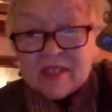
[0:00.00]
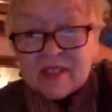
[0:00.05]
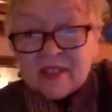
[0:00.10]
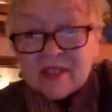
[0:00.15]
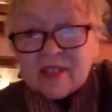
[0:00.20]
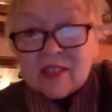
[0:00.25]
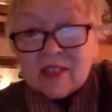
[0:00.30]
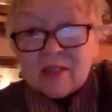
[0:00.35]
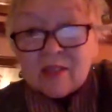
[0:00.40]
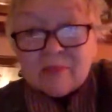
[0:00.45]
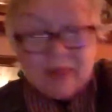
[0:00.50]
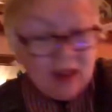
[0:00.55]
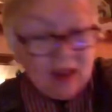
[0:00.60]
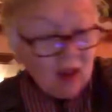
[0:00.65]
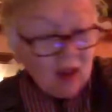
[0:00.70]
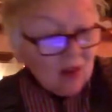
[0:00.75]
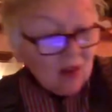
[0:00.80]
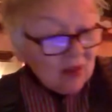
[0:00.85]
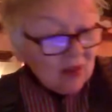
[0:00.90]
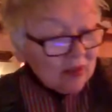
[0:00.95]
a little
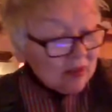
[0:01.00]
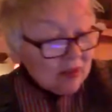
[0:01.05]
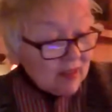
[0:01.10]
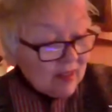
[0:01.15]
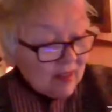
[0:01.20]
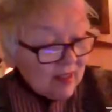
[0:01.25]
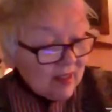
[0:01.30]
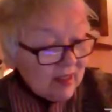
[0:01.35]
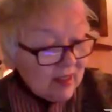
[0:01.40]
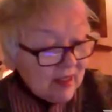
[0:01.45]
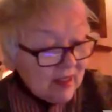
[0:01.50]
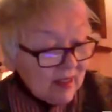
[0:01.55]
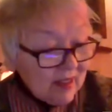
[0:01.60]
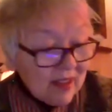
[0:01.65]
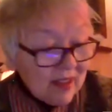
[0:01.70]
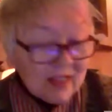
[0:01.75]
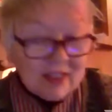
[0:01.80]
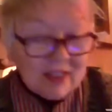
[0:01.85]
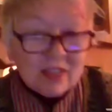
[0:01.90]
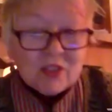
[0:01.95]
bell.
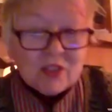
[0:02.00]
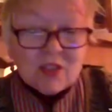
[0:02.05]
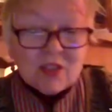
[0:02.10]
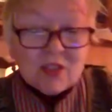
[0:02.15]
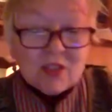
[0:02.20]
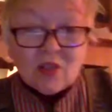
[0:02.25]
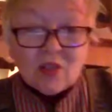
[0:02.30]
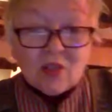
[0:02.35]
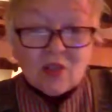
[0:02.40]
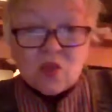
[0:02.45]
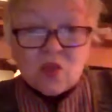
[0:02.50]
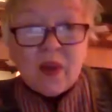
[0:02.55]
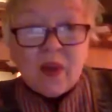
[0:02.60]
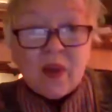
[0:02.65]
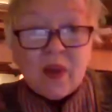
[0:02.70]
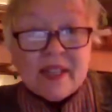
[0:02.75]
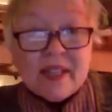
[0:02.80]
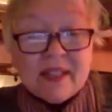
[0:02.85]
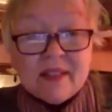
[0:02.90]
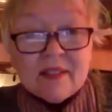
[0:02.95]
And then you go to
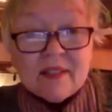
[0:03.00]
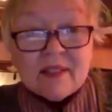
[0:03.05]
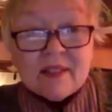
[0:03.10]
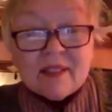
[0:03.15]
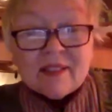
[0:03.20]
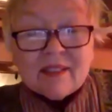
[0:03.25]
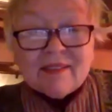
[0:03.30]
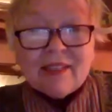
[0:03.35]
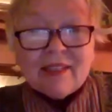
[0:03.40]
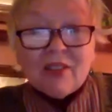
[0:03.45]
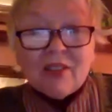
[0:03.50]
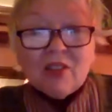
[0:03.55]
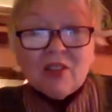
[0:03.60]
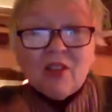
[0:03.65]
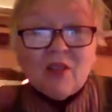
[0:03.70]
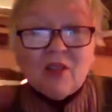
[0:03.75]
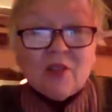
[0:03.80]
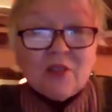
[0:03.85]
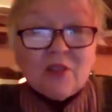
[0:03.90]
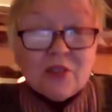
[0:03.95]
20, then
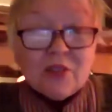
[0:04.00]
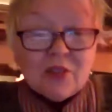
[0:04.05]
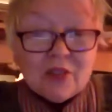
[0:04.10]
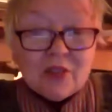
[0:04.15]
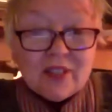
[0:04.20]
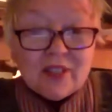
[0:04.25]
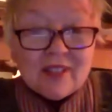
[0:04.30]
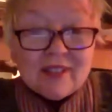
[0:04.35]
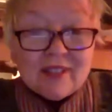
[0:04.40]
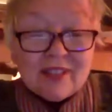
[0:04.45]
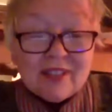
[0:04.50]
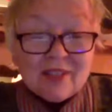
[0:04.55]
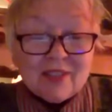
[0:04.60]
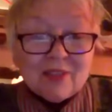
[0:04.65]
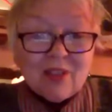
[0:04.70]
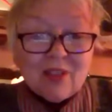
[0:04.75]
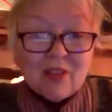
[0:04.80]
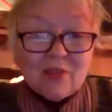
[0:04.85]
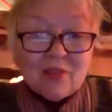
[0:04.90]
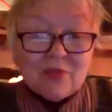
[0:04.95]
you go to 30,
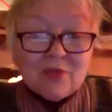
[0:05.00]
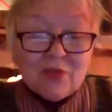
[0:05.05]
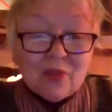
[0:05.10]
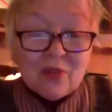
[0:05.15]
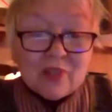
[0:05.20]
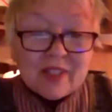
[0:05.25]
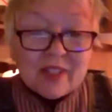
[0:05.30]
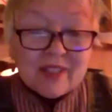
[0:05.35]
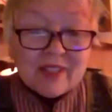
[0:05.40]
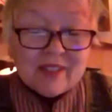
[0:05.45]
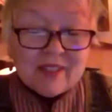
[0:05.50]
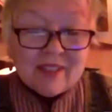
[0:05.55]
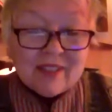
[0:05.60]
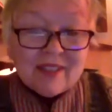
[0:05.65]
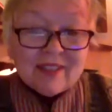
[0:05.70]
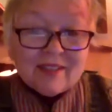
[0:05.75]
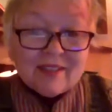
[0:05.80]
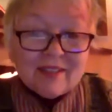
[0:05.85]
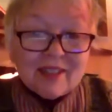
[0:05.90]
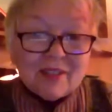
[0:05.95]
then you go to 40.
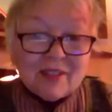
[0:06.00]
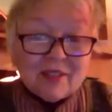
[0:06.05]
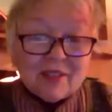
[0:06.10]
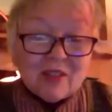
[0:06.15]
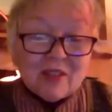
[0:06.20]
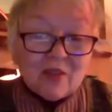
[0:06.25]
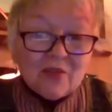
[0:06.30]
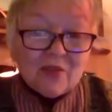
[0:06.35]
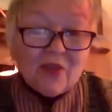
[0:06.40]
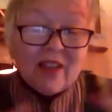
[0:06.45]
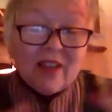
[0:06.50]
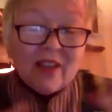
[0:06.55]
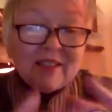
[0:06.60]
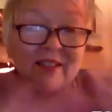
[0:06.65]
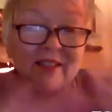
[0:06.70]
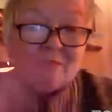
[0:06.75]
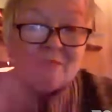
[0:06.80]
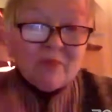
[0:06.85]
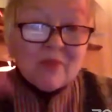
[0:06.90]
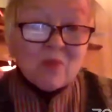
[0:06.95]
And you know,
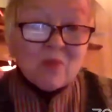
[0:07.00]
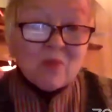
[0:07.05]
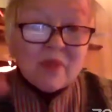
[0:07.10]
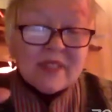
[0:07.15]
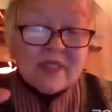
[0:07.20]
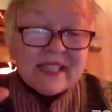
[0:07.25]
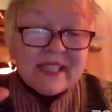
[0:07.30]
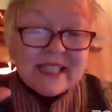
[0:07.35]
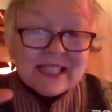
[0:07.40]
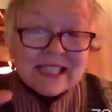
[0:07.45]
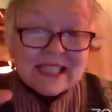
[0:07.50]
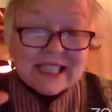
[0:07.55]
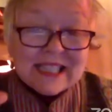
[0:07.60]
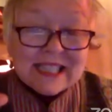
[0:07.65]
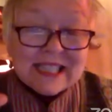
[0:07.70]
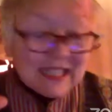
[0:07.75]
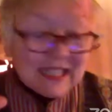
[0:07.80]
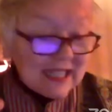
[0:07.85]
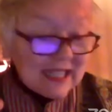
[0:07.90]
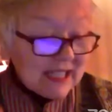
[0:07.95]
finally, when they get to
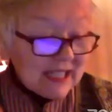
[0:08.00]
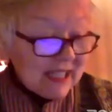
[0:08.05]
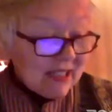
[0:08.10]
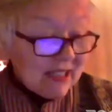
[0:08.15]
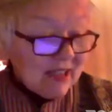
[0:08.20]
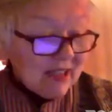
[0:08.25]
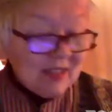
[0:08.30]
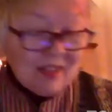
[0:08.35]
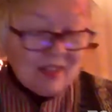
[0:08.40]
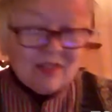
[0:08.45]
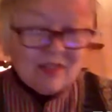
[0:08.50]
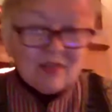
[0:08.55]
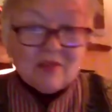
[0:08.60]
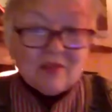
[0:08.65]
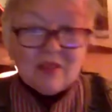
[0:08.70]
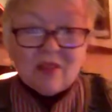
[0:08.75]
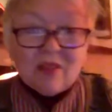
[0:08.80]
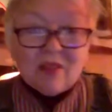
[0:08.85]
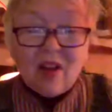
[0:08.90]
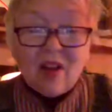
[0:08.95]
60,
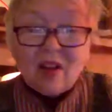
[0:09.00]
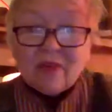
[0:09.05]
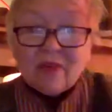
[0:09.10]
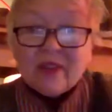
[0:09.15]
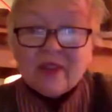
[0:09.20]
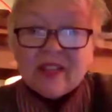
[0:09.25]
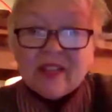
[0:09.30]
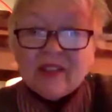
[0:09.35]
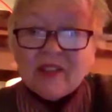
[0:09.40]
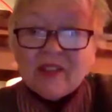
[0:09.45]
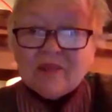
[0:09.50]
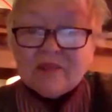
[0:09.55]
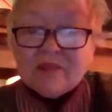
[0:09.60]
they're all ringing their